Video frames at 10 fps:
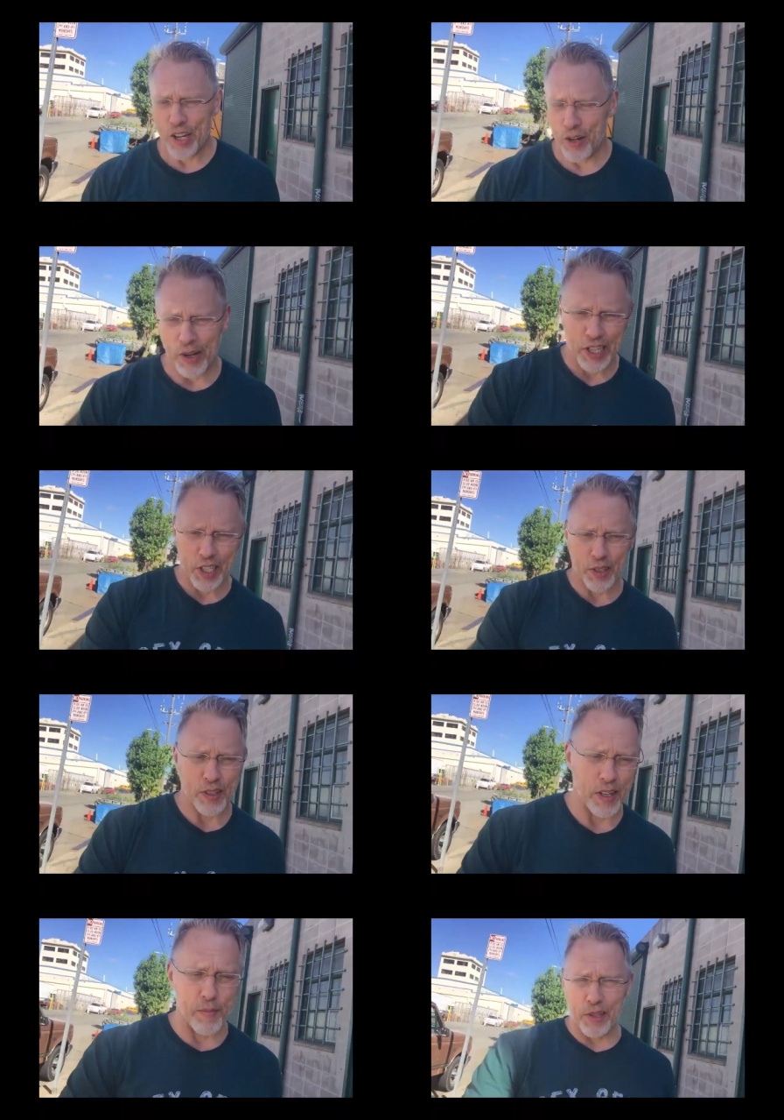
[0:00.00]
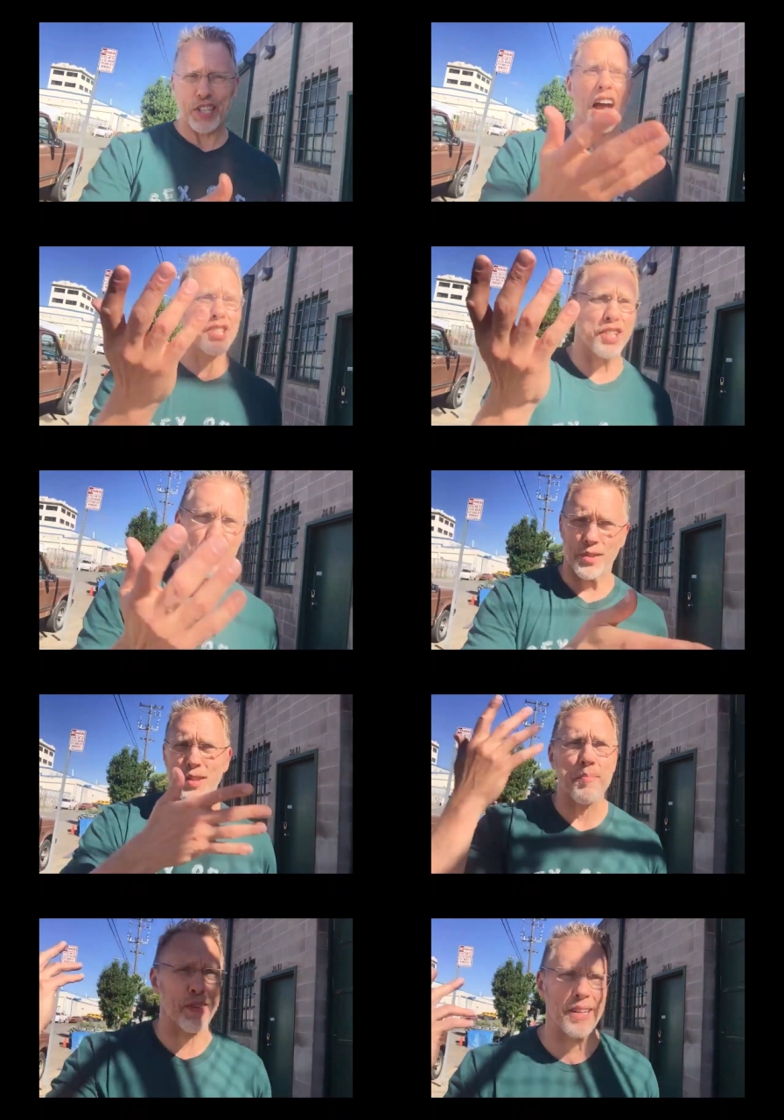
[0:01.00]
you know, uh, massages
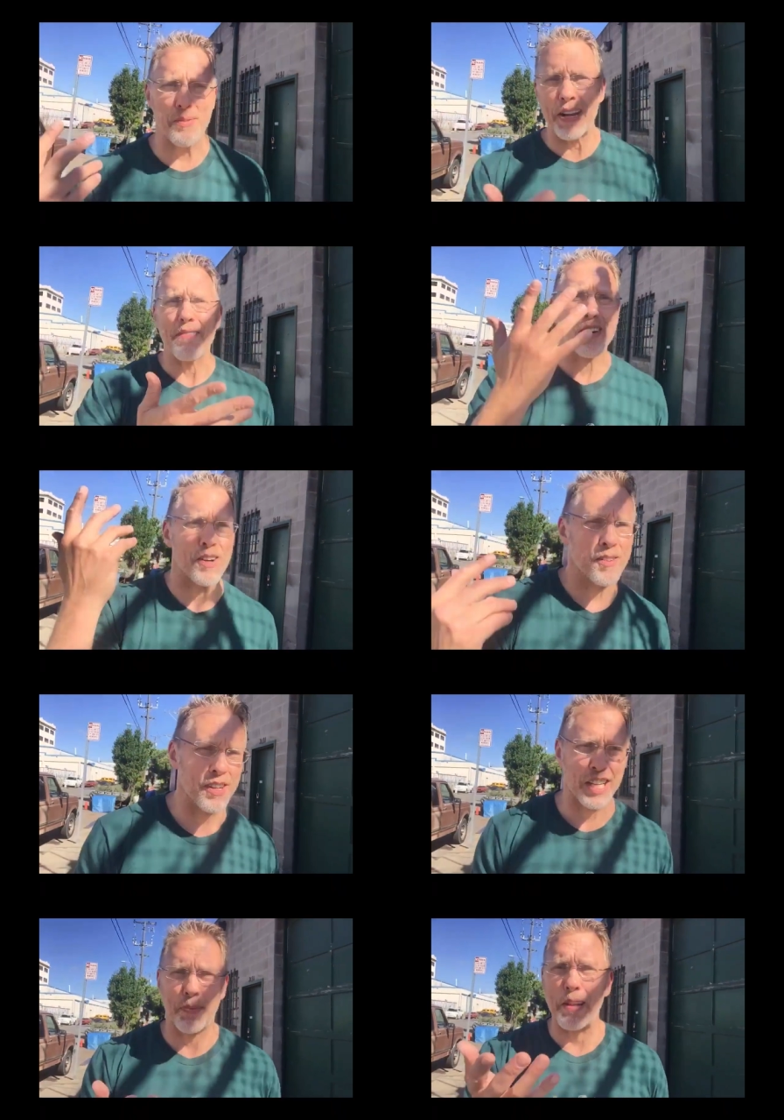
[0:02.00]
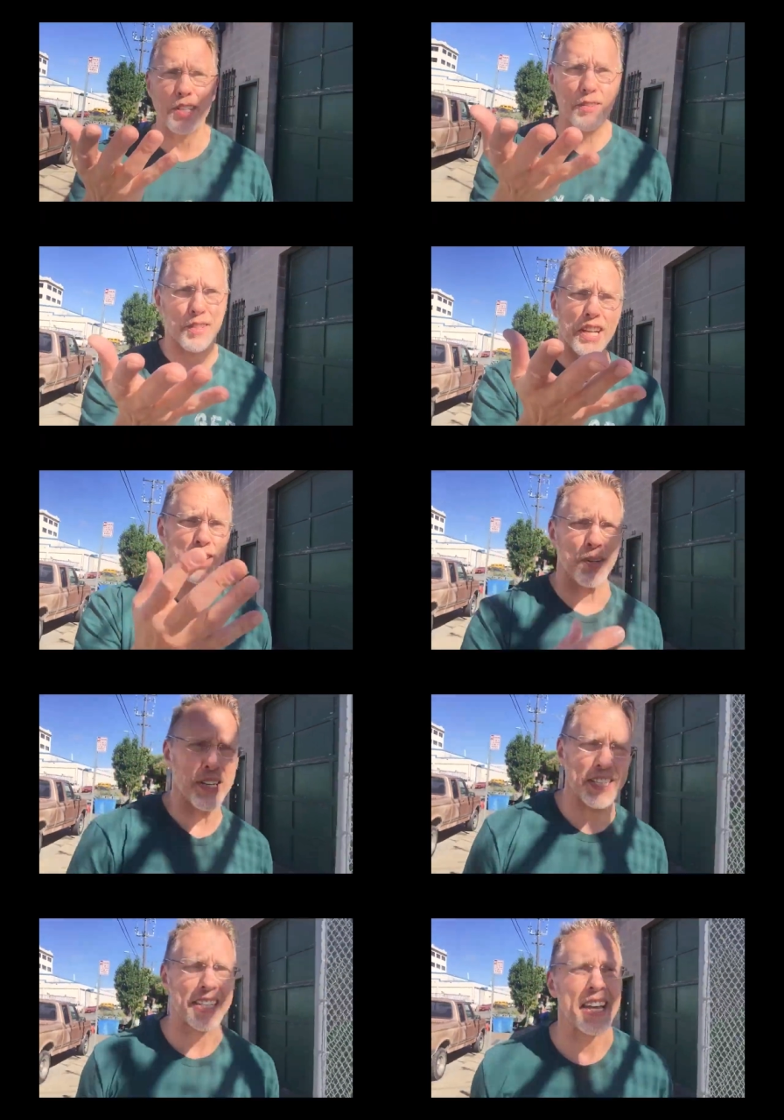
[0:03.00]
or something, whatever, expensive sex
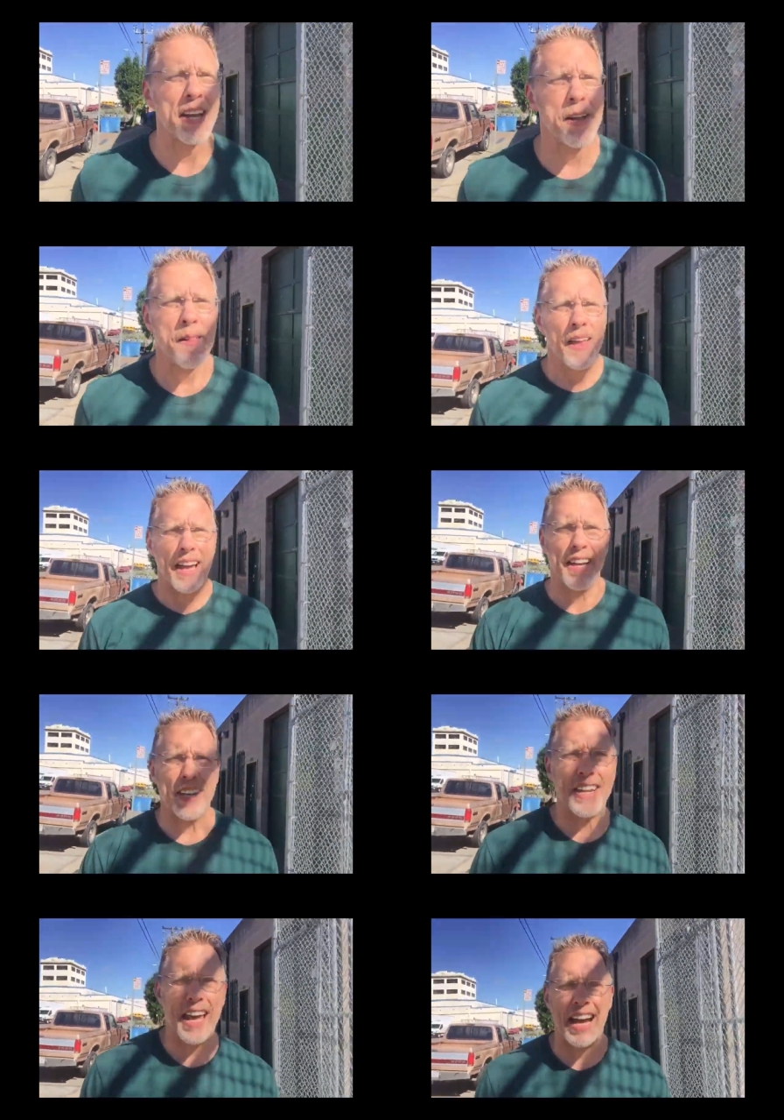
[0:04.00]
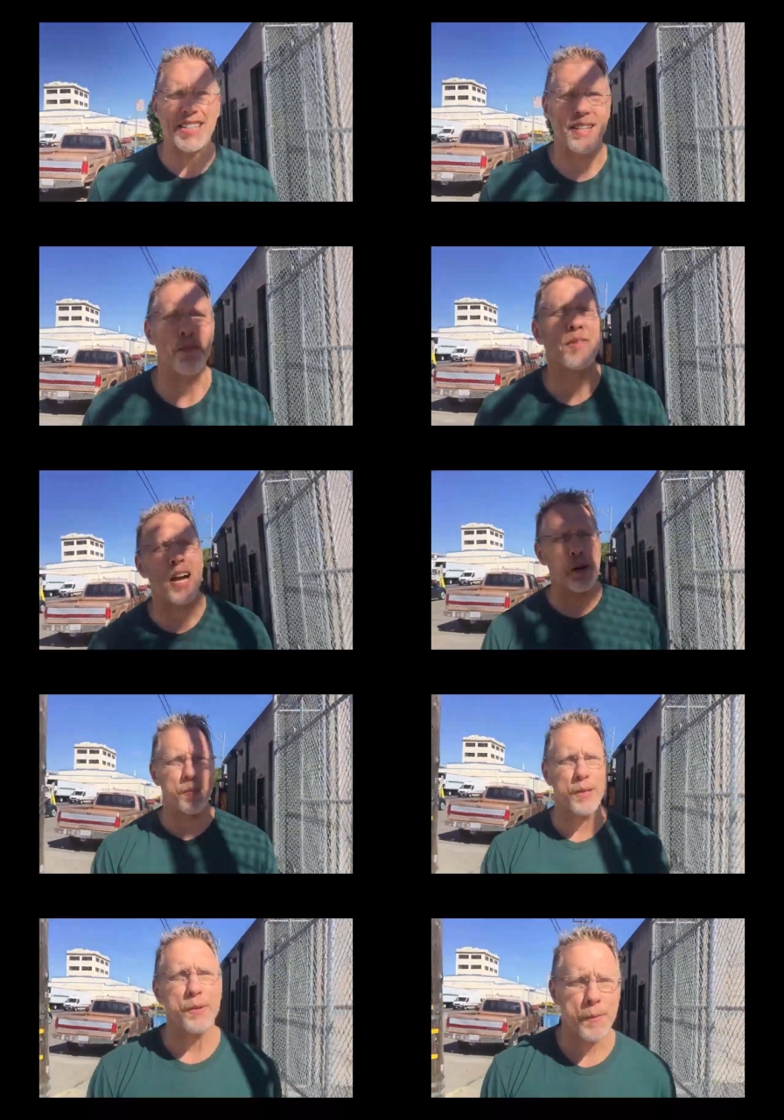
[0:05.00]
toys, and ask them to
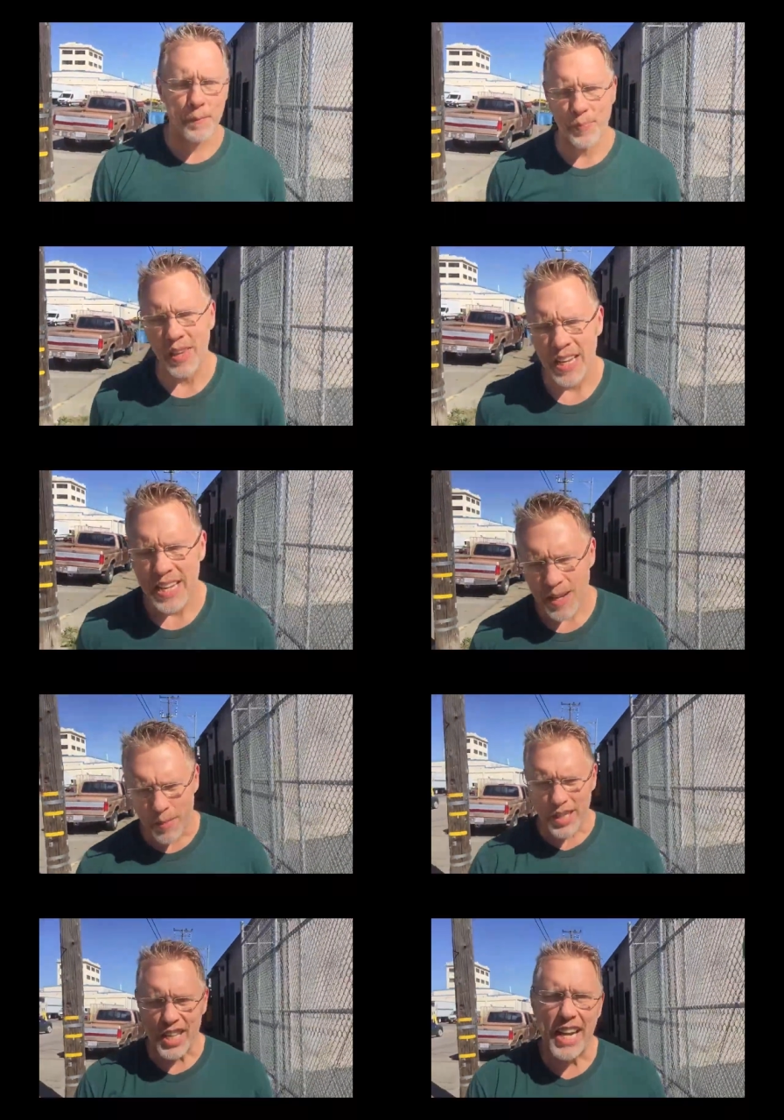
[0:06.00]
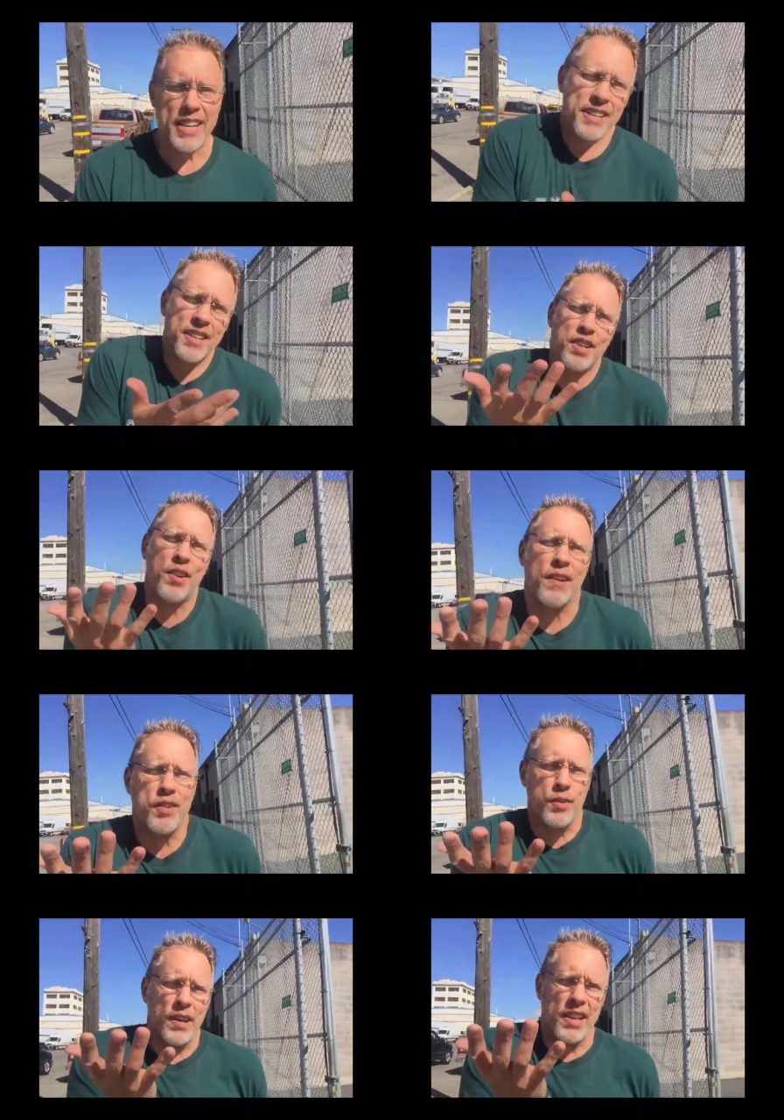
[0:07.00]
help you. Because again, you don't
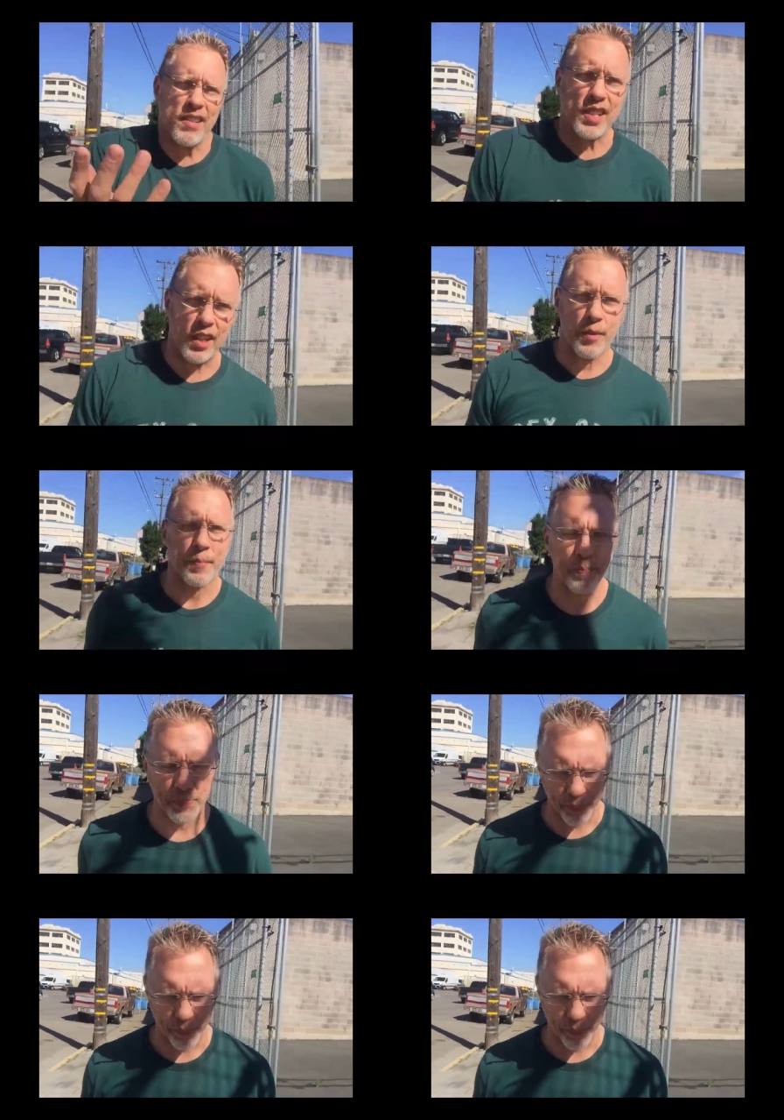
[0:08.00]
have to do any of this alone.